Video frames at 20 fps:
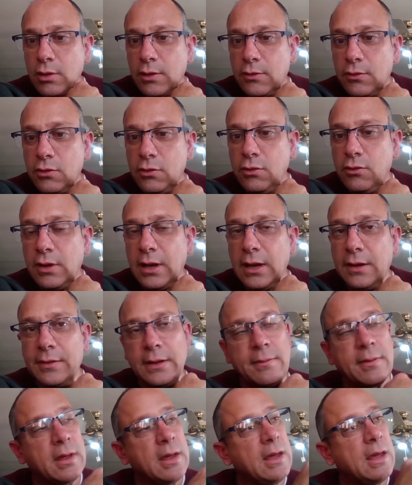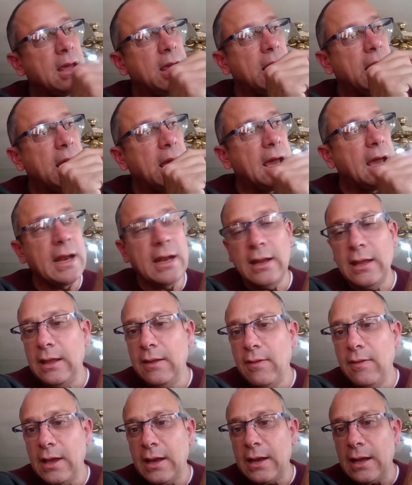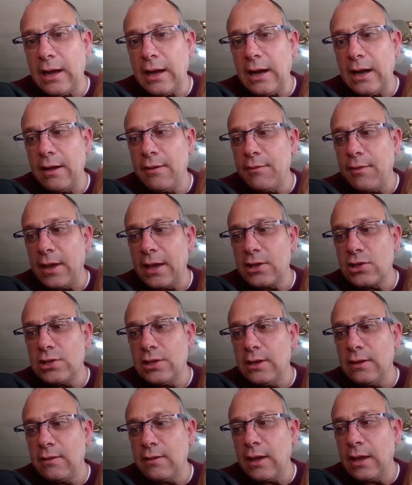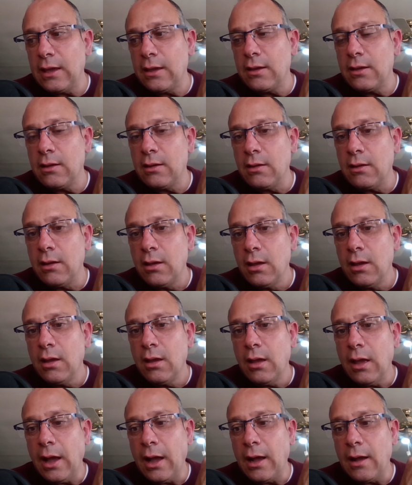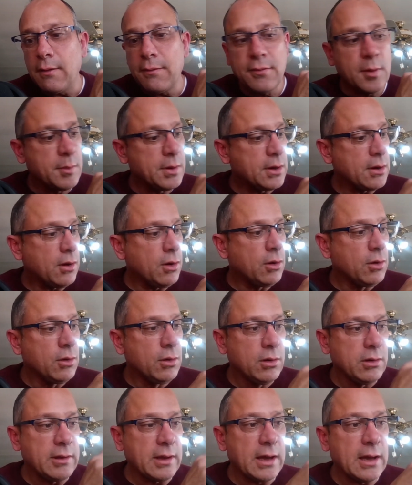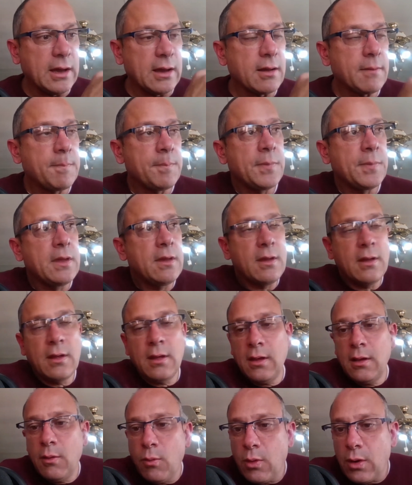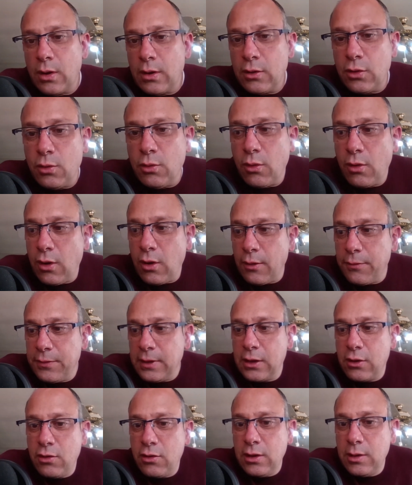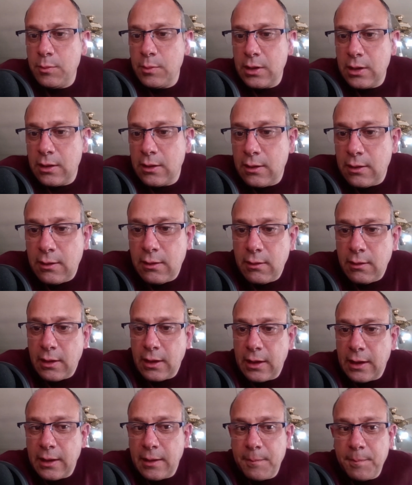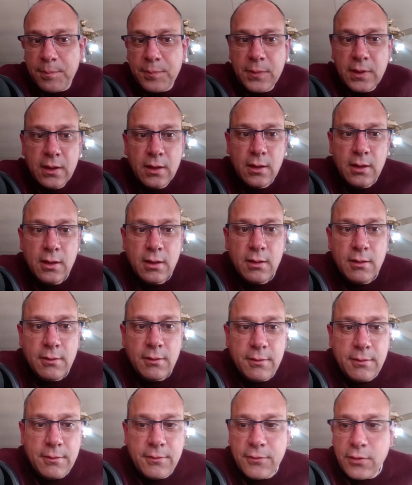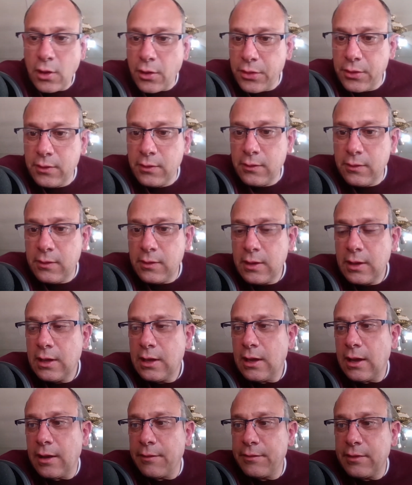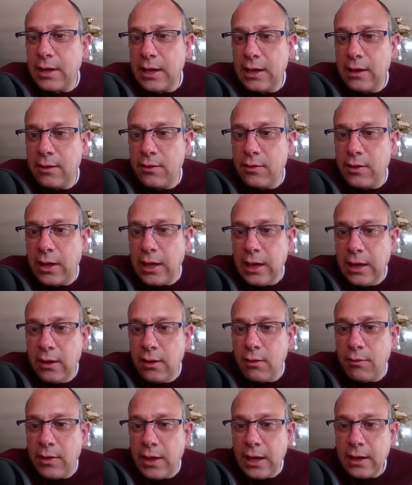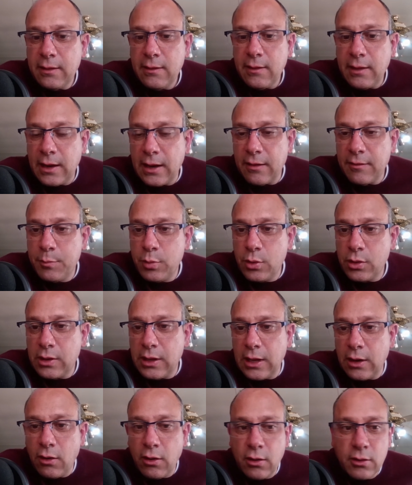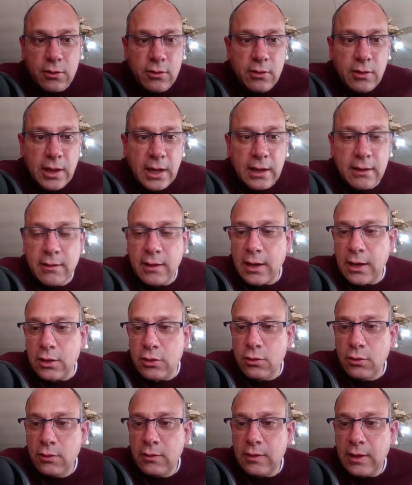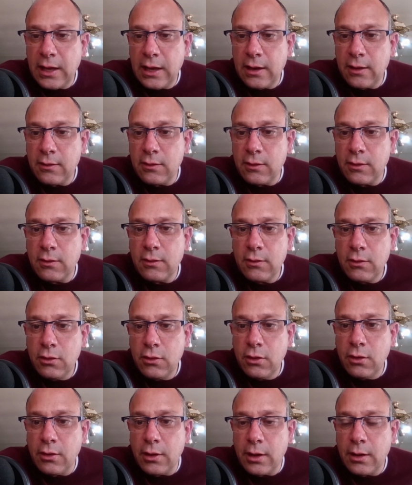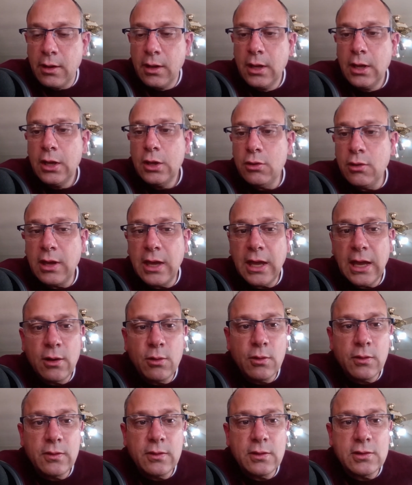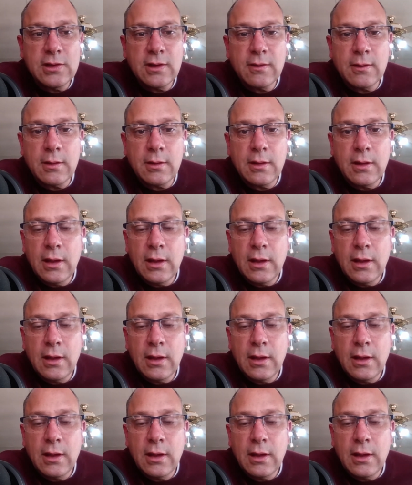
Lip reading: screwdriver. And in that I've actually taken from an old, one of your coffee creamer frothers. I've taken the end of that and I've put that onto that, and I use that as a stirrer. You can also just